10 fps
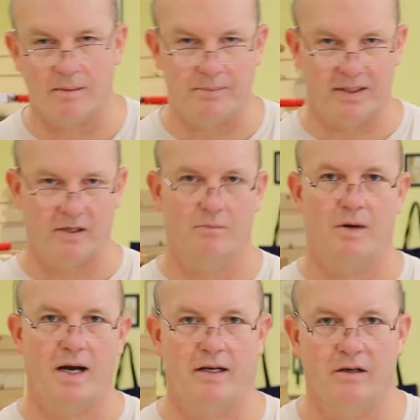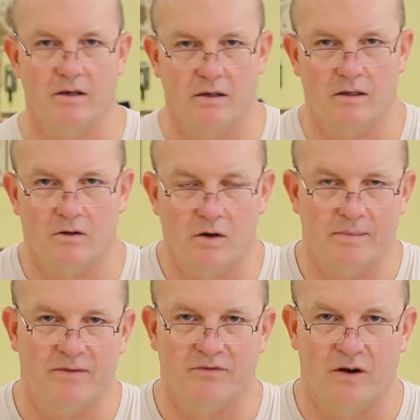company you buy your
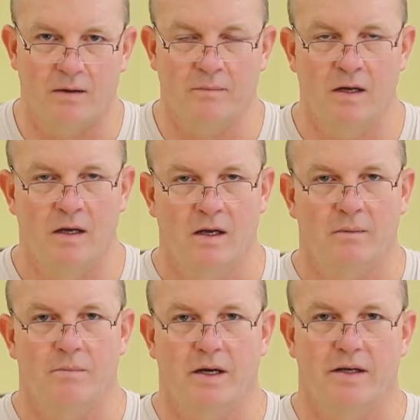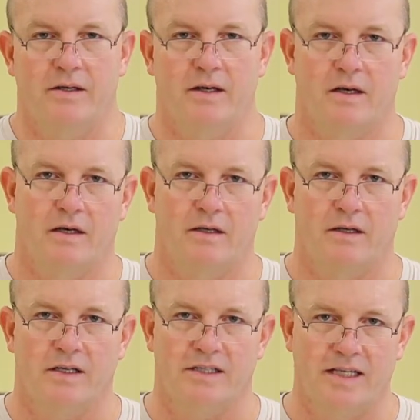equipment from, but
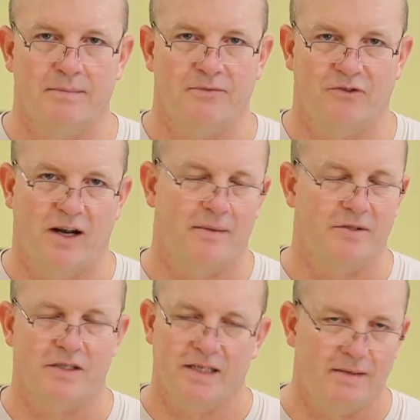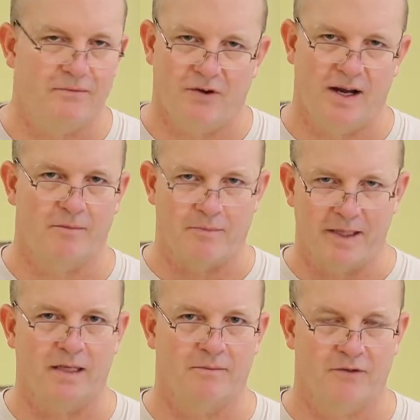a deep frame is a deep frame, a
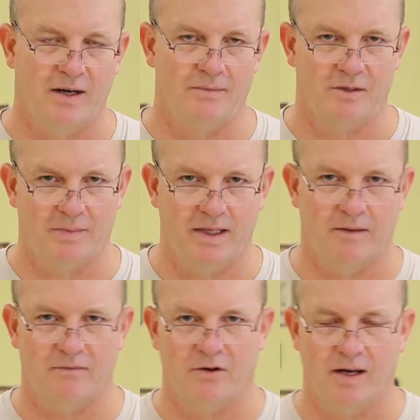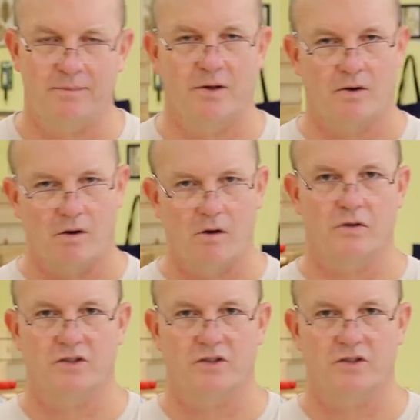medium frame is a medium frame. They're all